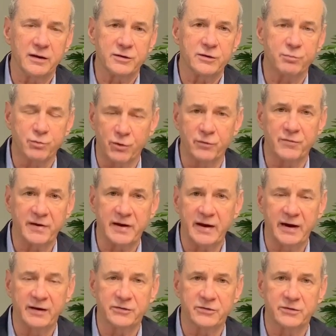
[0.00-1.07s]
to prove the
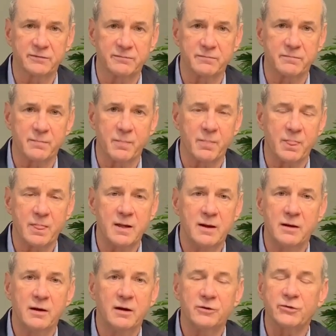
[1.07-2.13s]
case.
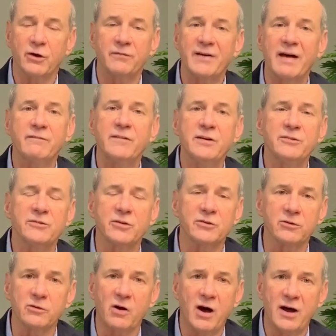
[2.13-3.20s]
So if evidence
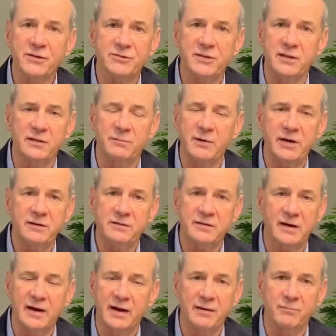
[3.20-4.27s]
is lost in the
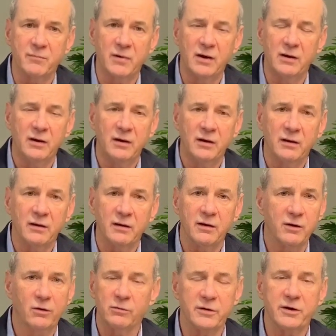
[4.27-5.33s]
meantime,
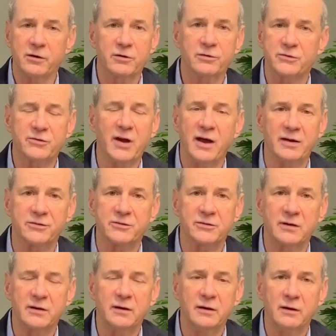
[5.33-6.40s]
it only hurts us
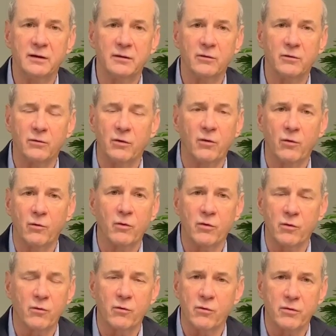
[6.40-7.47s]

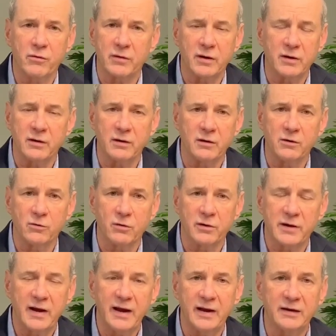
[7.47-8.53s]
or your
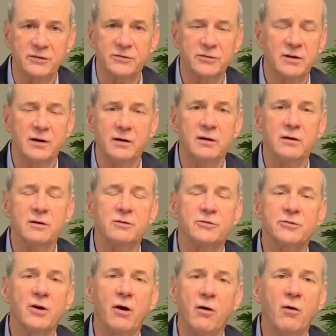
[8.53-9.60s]
case.
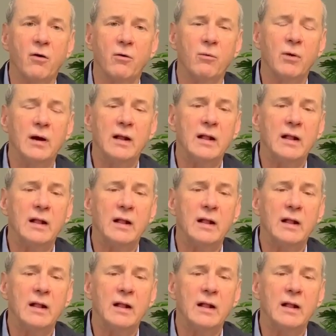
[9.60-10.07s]
So